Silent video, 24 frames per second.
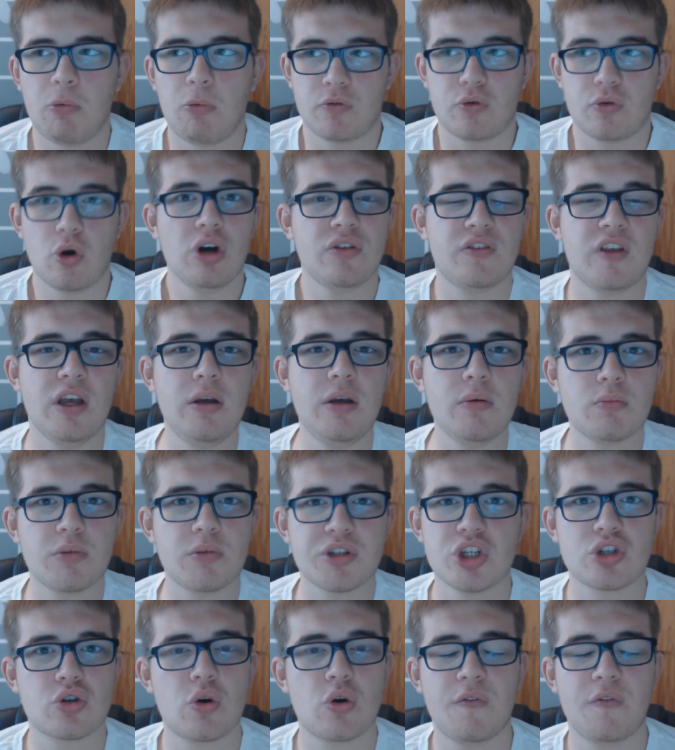We've got it.
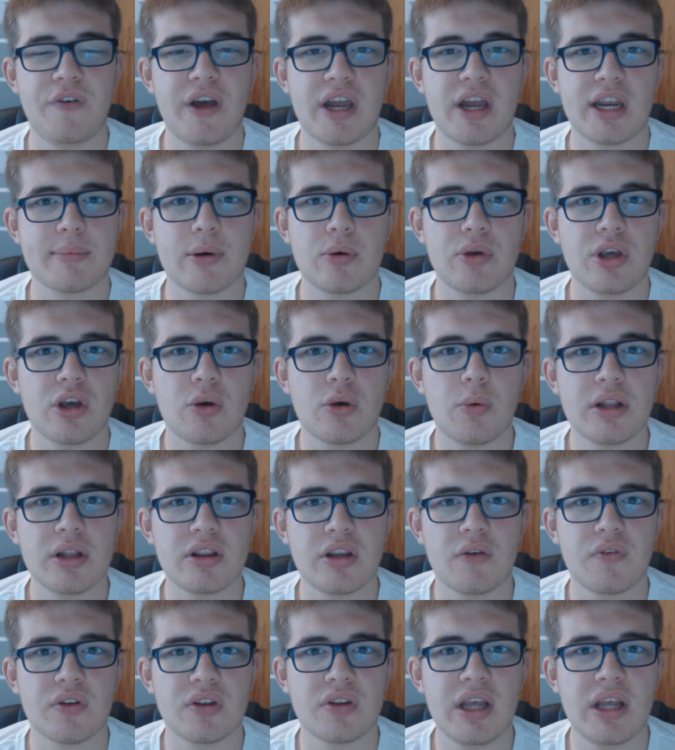We just got 30 million
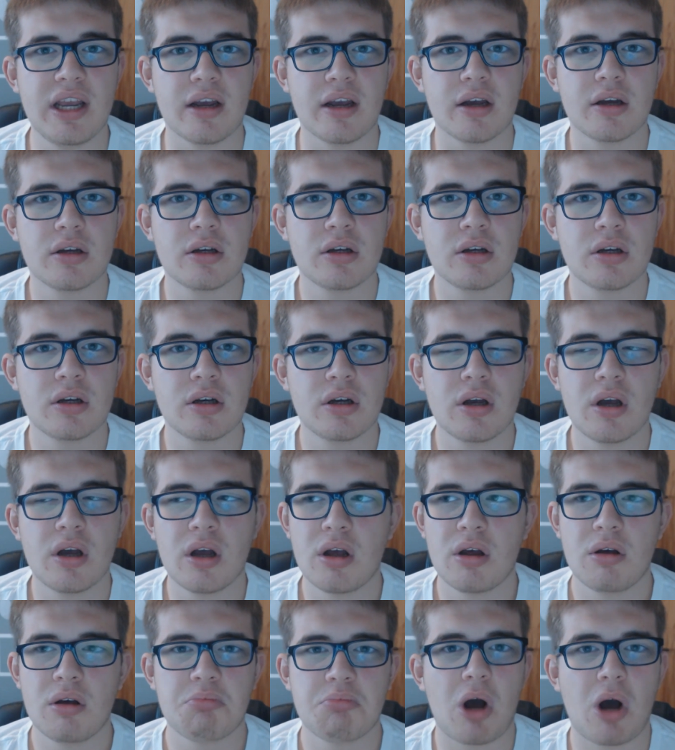quid the other day.
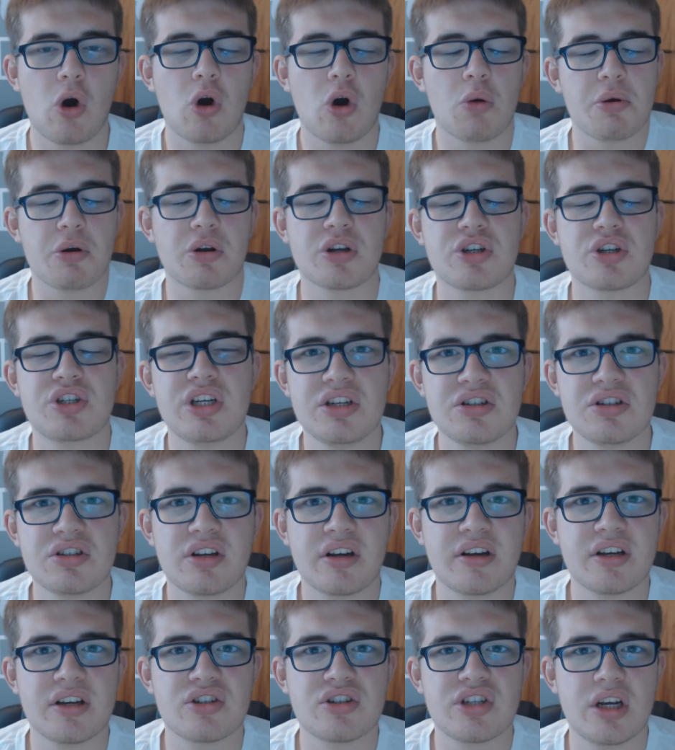Along with all the
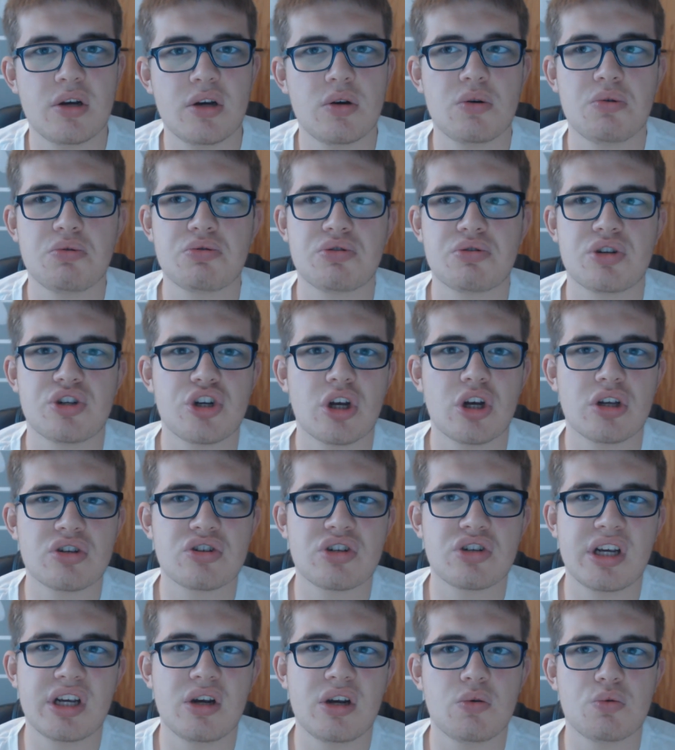season ticket sales, the shirt
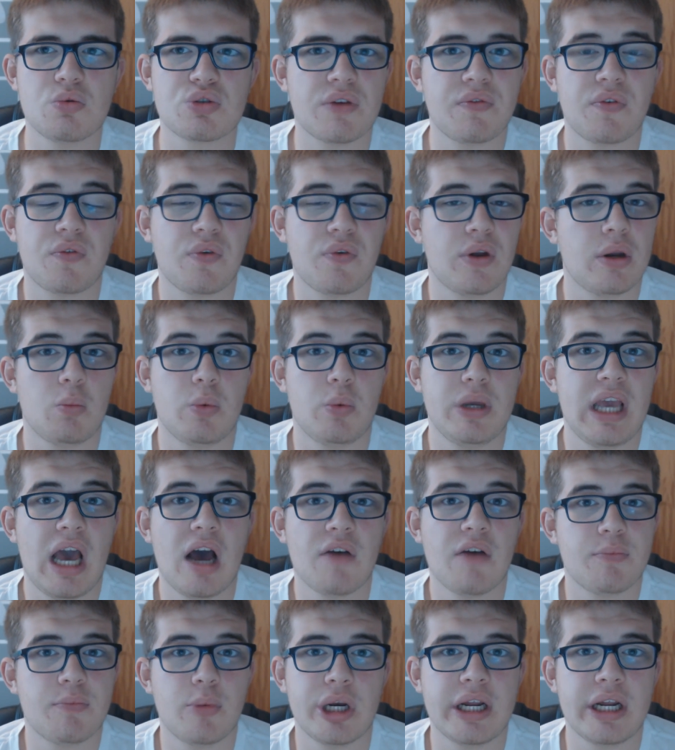sales, everything. We
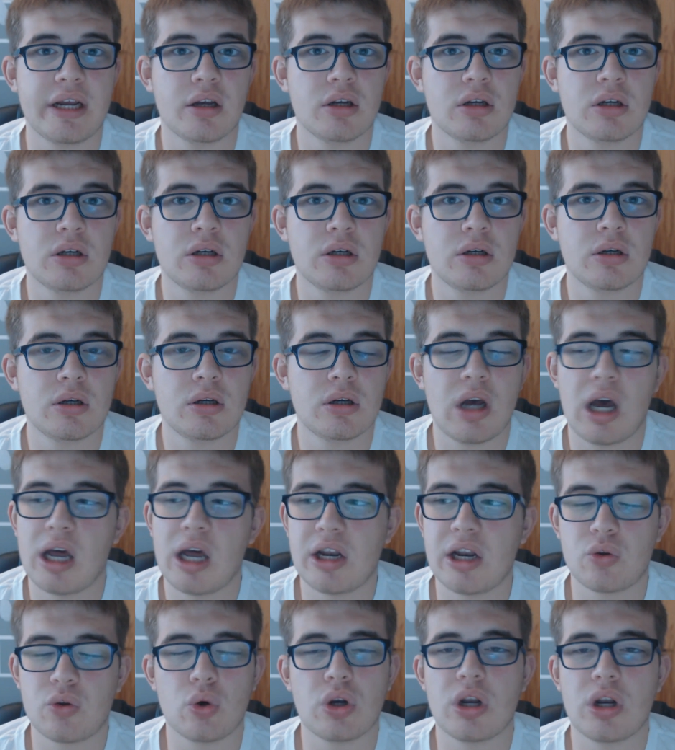have money.
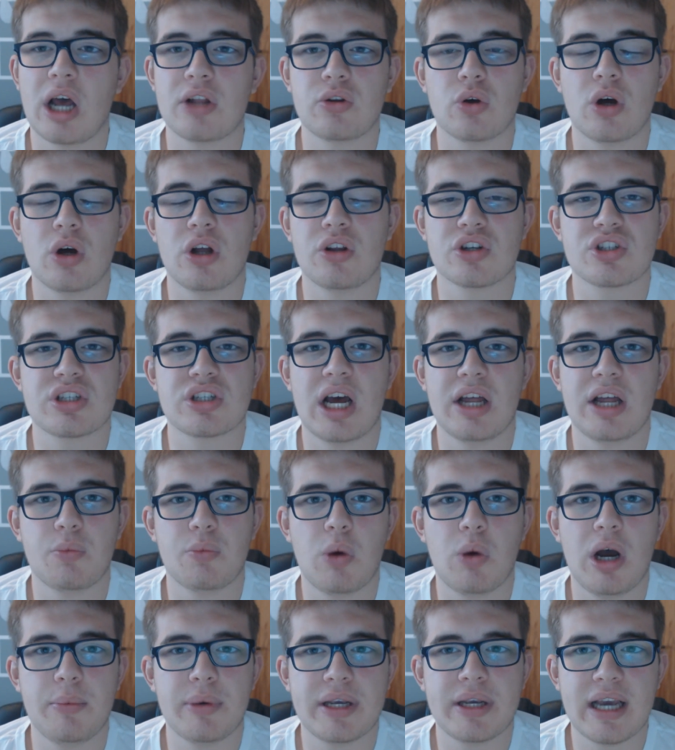And I don't I don't
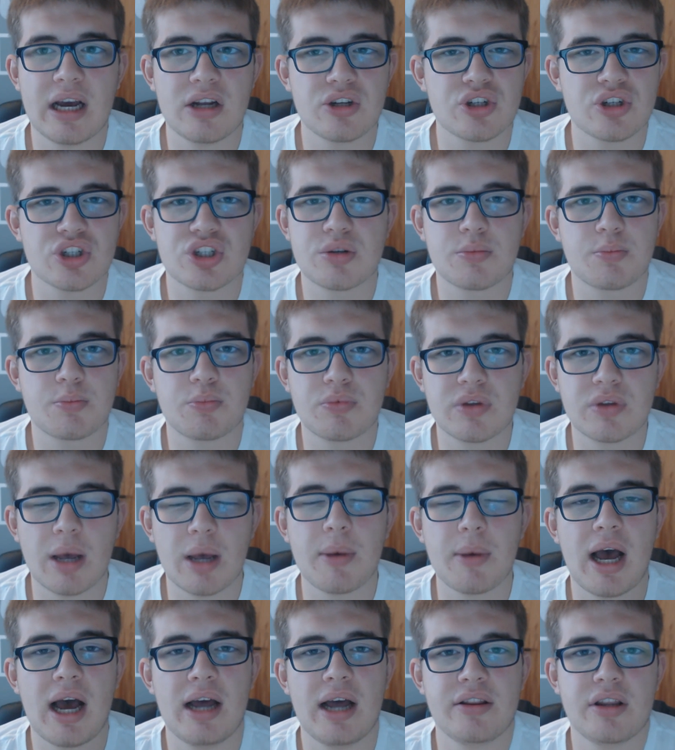understand why we can't just
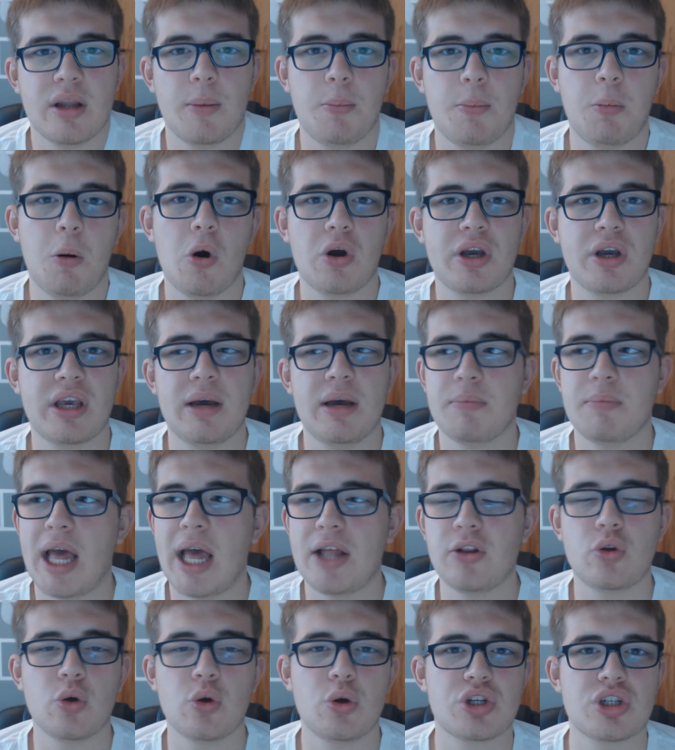dip the hand in the pocket
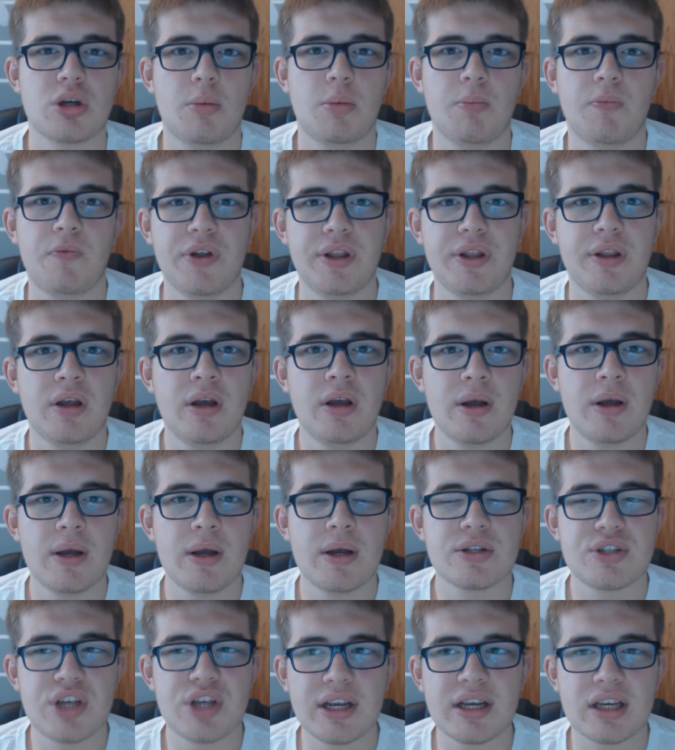and do something
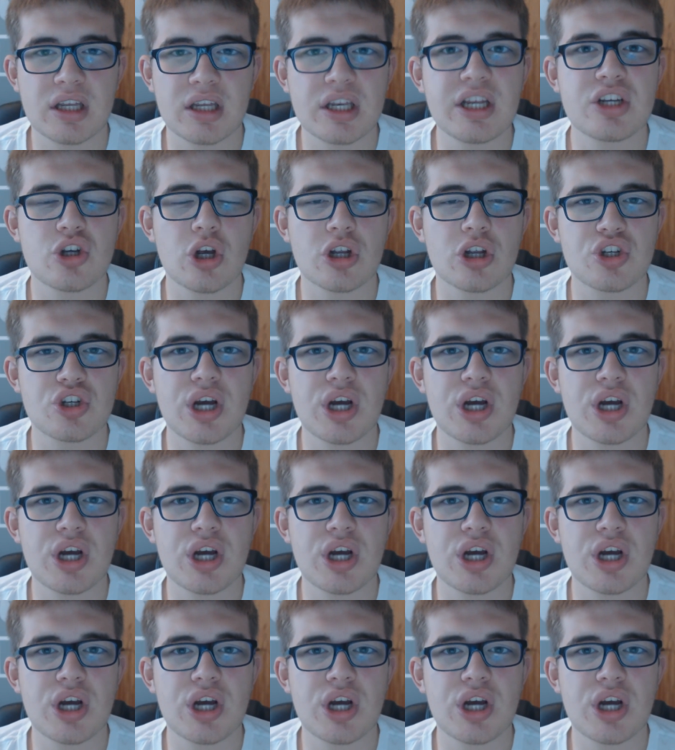to increase